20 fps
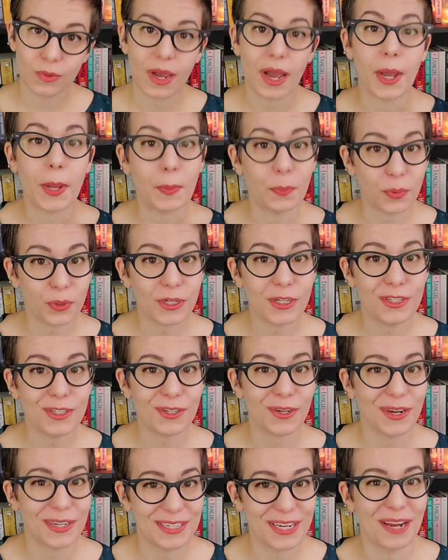I'm pretty
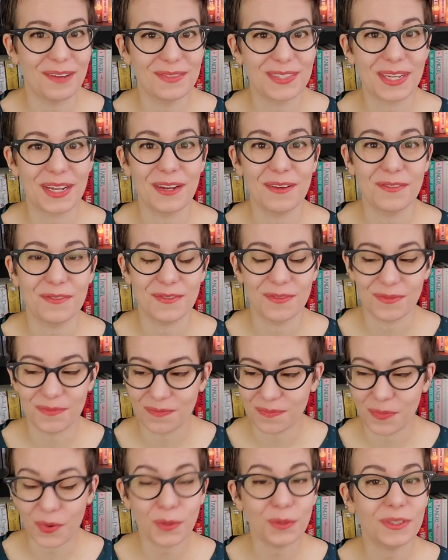sure at times I
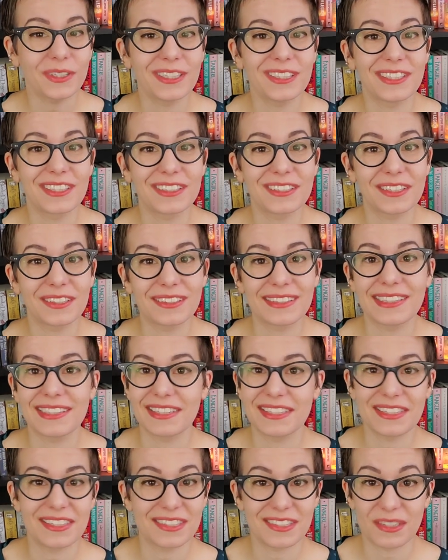have boldly declared that
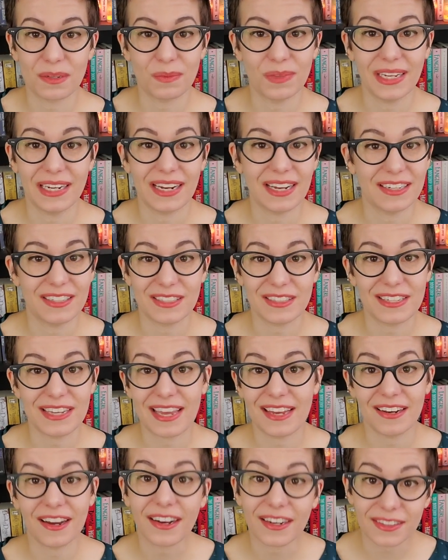this is something I just
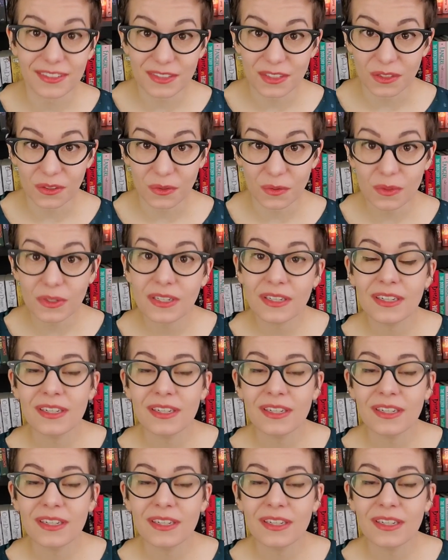cannot do.